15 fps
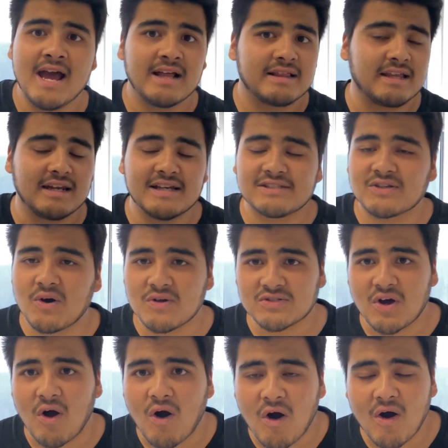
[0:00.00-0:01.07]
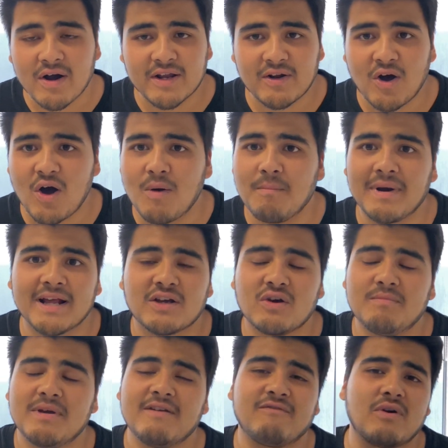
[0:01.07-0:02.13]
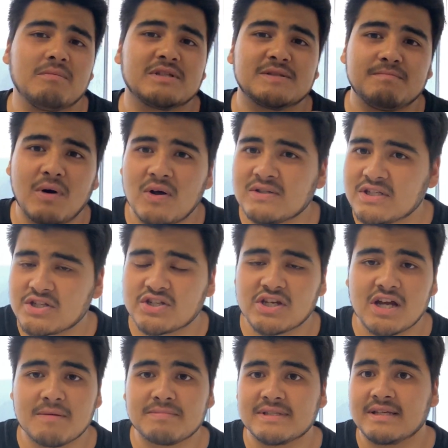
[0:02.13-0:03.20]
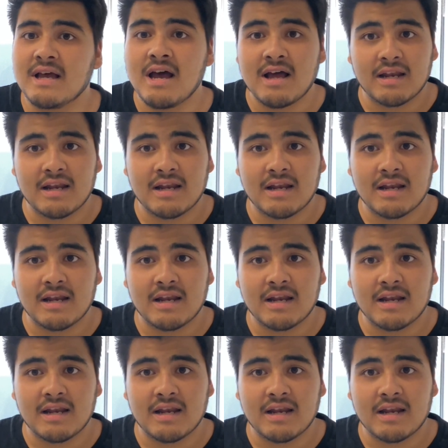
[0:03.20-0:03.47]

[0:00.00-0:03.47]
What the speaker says: The list goes on and on, but it could be from sponsorships.